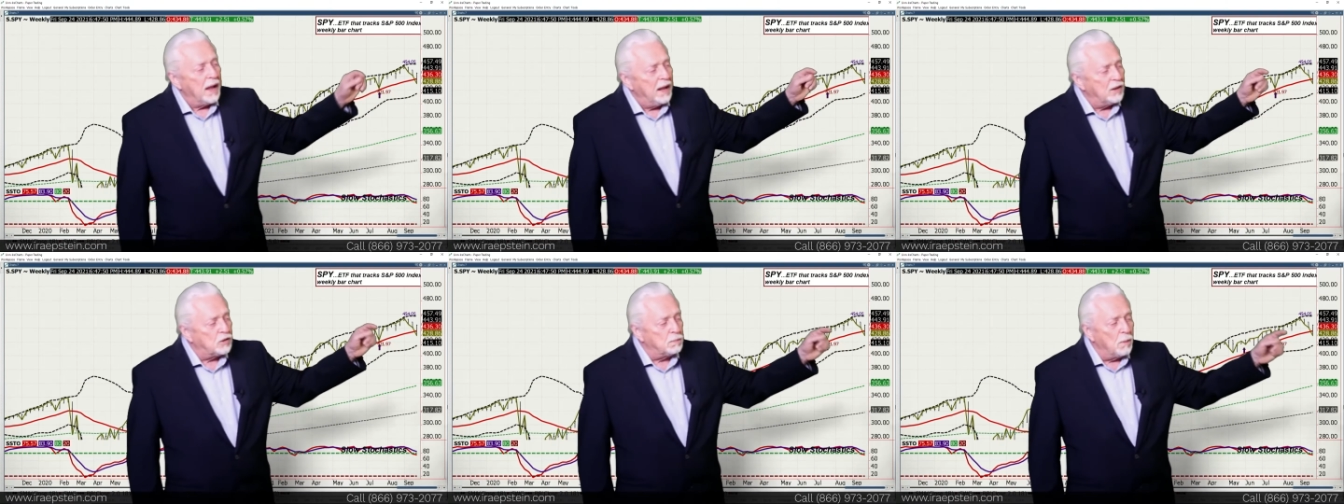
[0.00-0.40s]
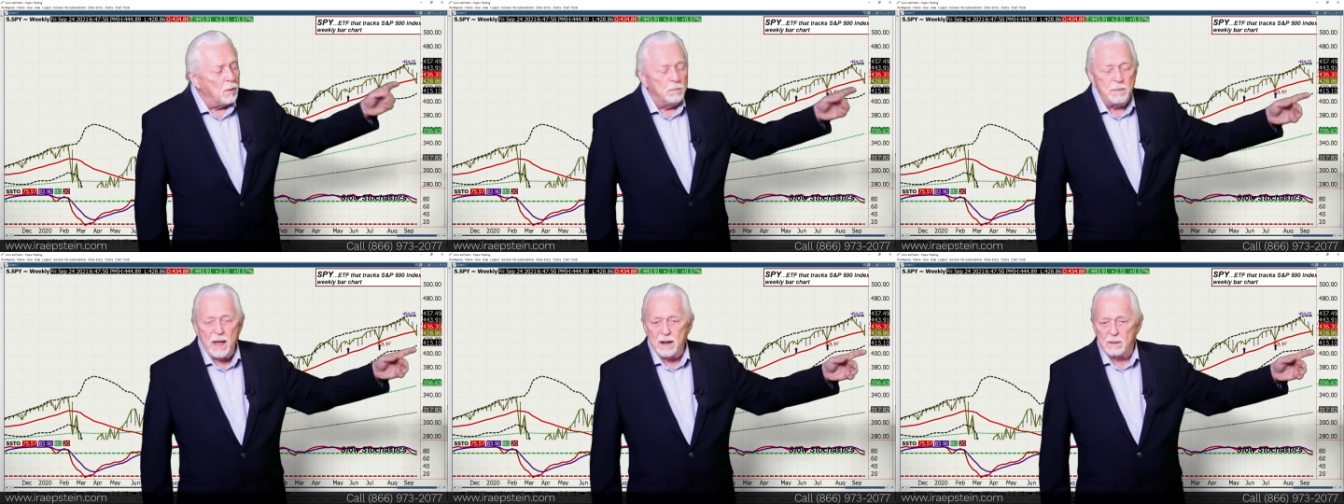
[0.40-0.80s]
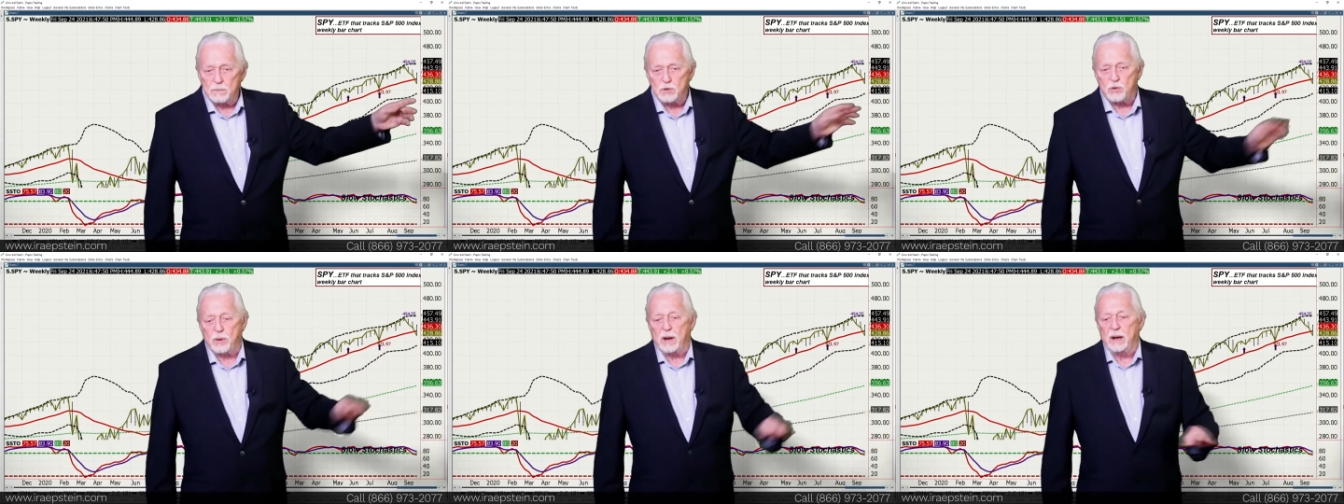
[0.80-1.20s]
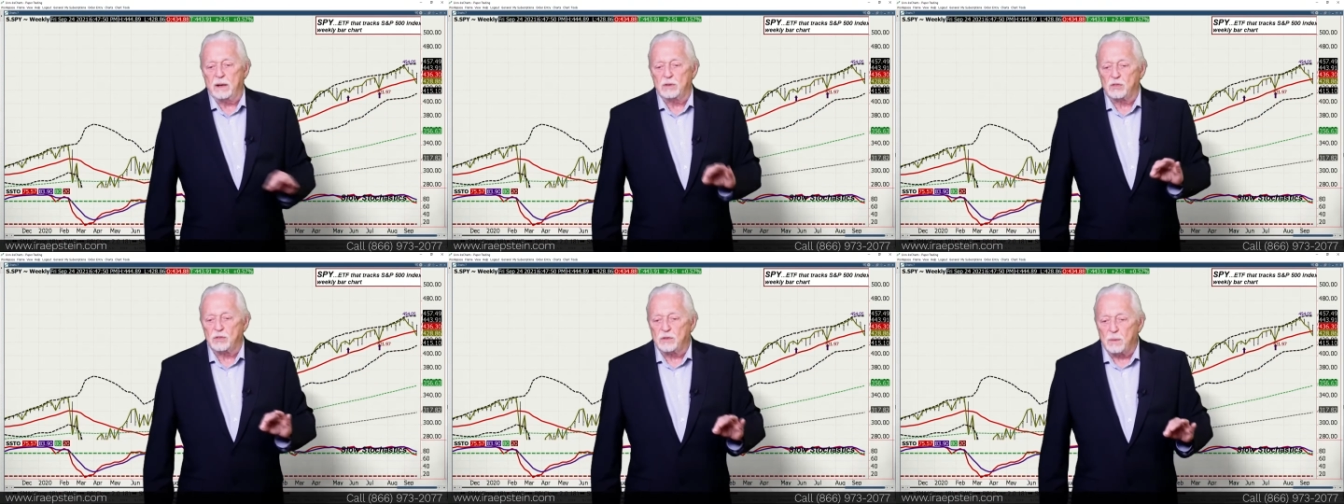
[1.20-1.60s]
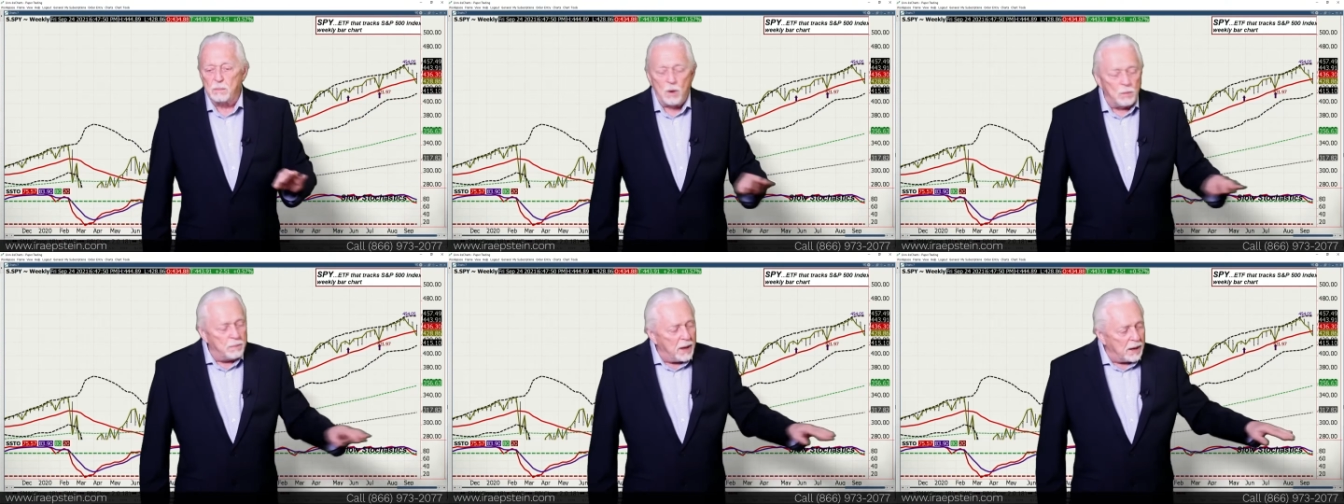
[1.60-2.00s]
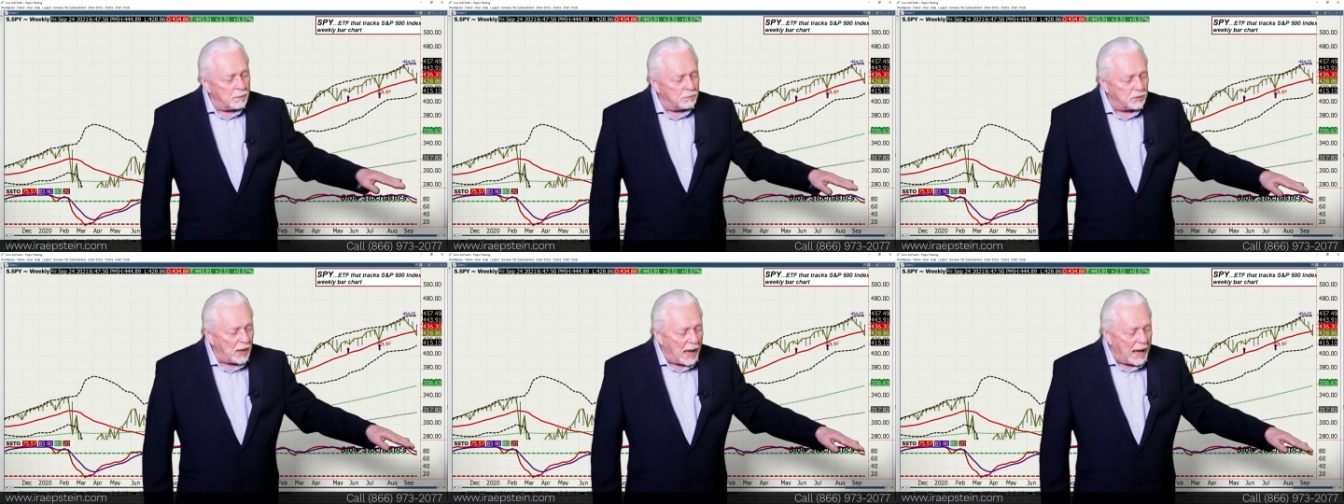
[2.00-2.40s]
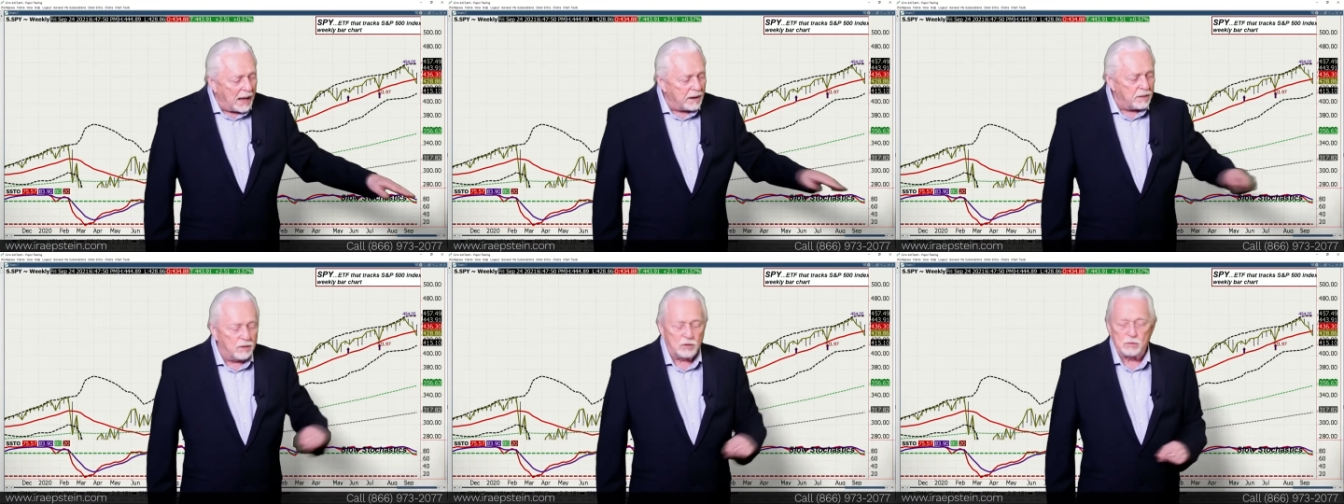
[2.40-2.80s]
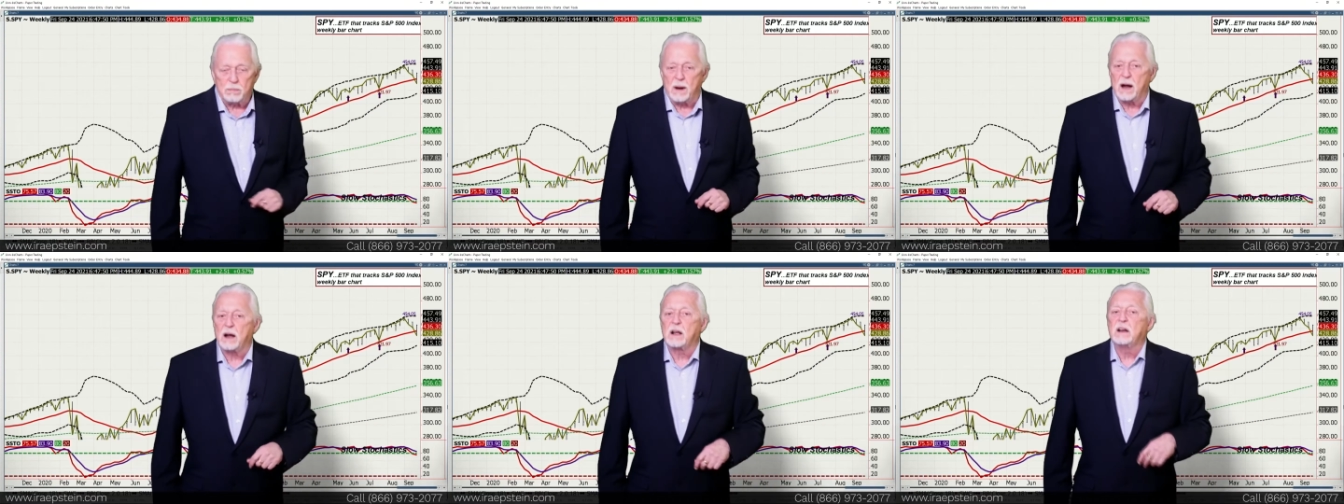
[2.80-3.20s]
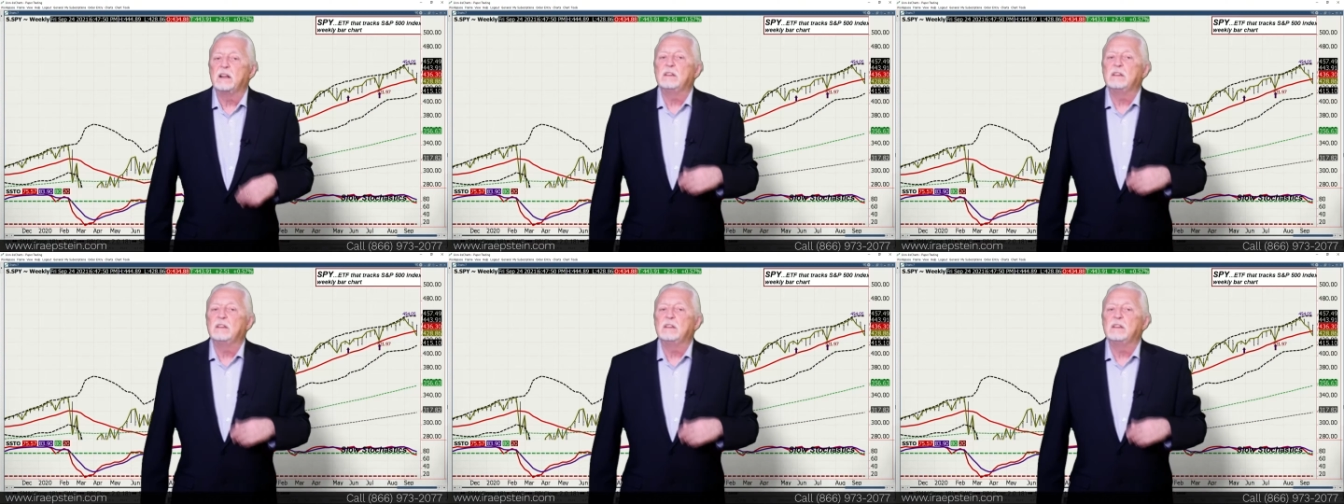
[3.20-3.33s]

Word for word: It's momentum trades. The momentum's out of this market.